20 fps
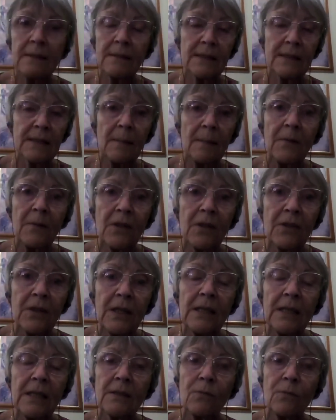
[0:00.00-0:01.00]
some of the
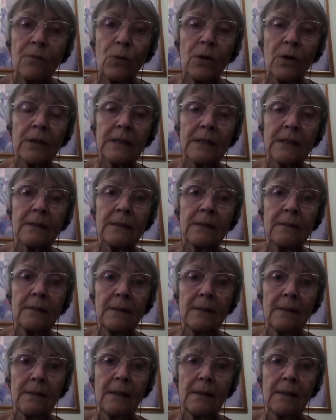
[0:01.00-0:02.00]
things have worked
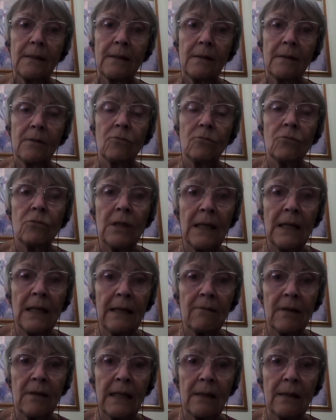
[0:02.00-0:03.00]
really,
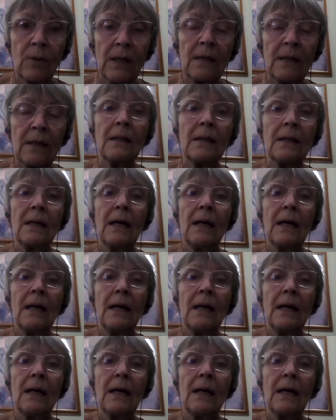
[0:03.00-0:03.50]
really well,